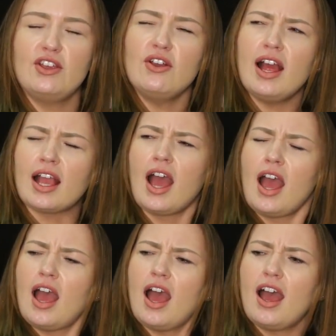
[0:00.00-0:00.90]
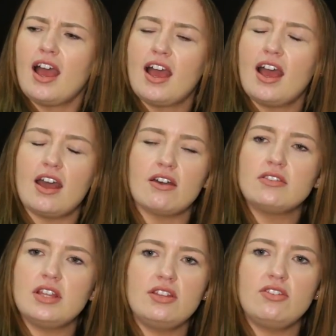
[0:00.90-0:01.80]
you're like, how
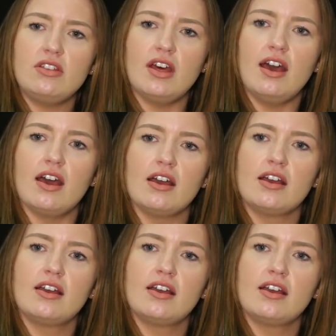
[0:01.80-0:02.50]
do they do that?